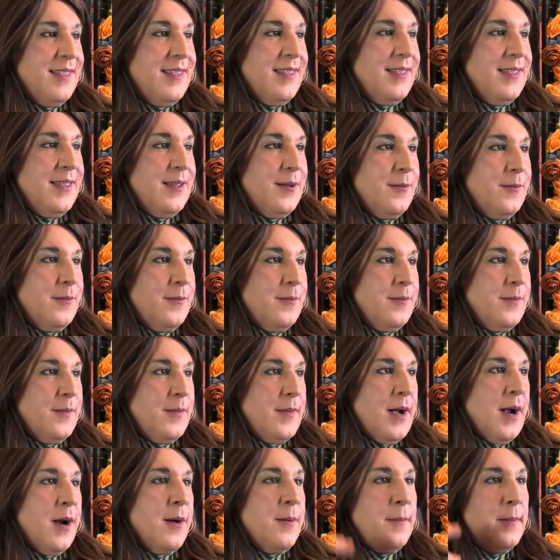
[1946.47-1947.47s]
That
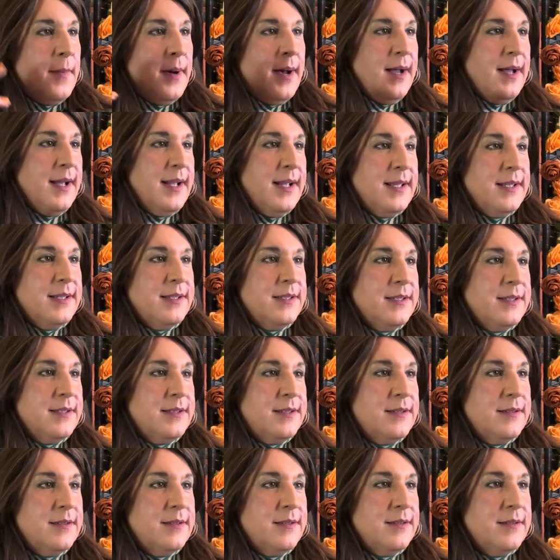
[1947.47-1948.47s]
our minds
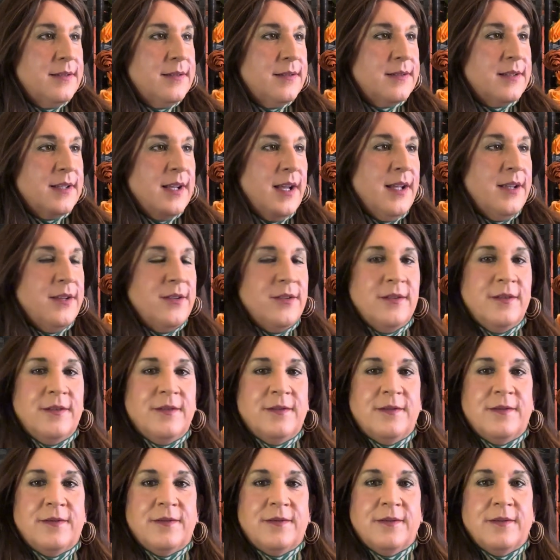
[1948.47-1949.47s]
kind
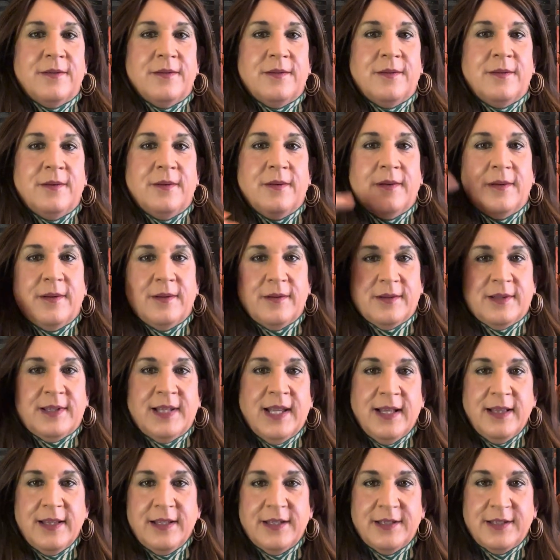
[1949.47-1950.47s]
of
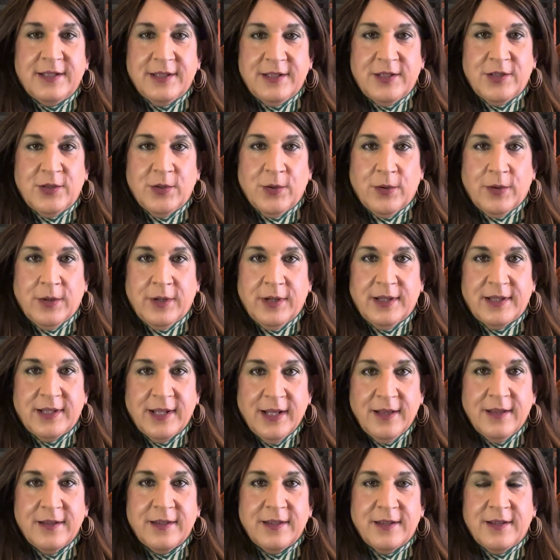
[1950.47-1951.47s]
tell us a story,
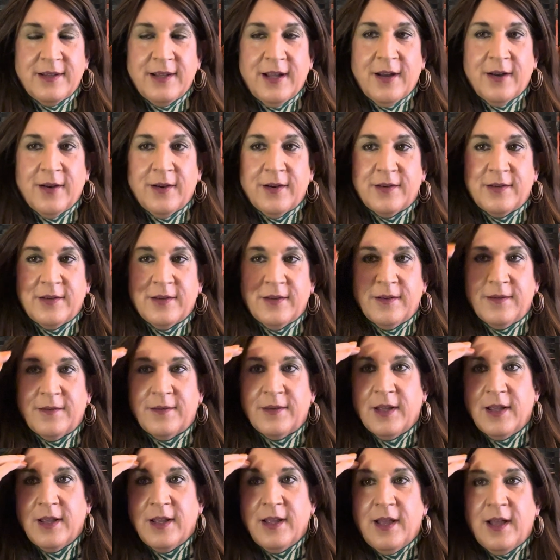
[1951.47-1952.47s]
tell us a narrative,
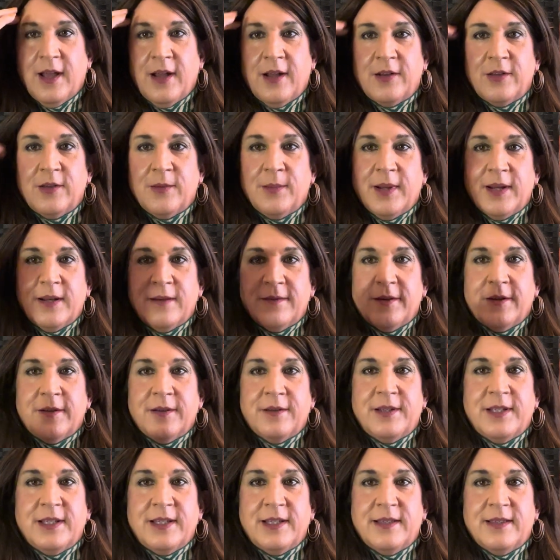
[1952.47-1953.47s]
and you might have
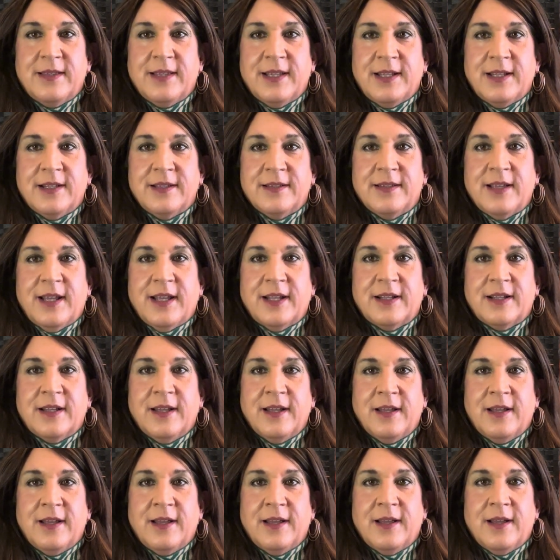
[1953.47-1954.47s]
heard these things like
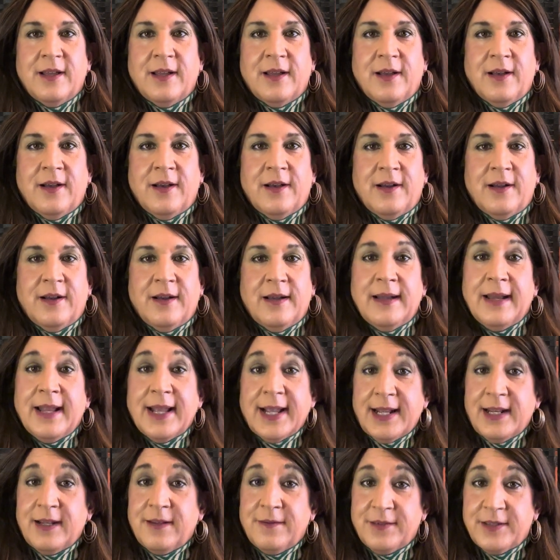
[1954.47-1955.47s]

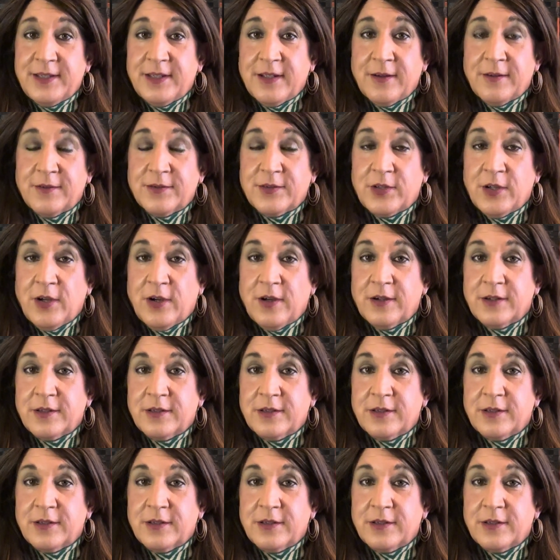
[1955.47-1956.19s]
negative self-talk.